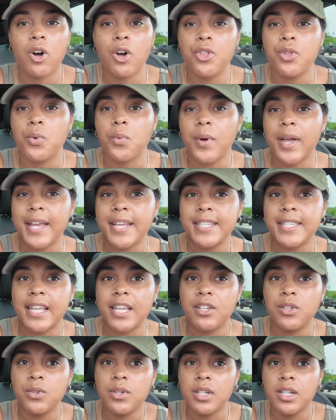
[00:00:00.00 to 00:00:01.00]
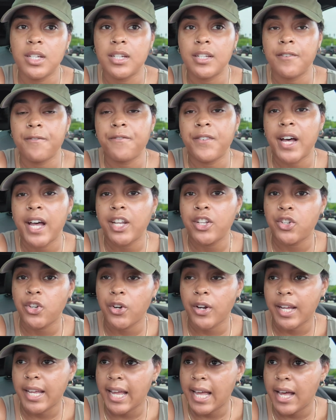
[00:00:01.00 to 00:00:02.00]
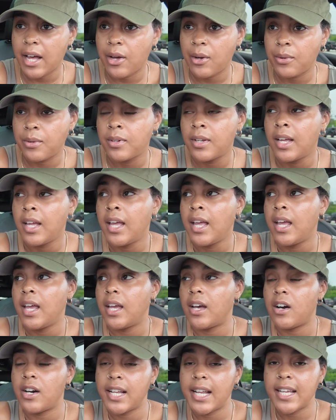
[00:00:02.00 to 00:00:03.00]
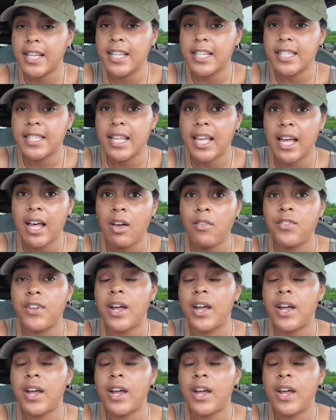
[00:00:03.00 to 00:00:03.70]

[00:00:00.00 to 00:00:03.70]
the ways that you could fund your account and all that good stuff.